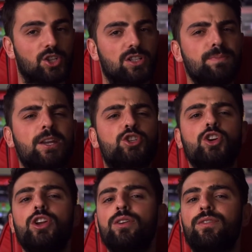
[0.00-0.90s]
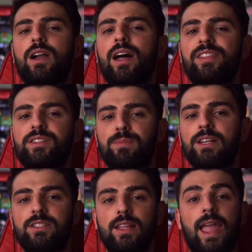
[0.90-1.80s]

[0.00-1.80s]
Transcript: Just make sure you've got the space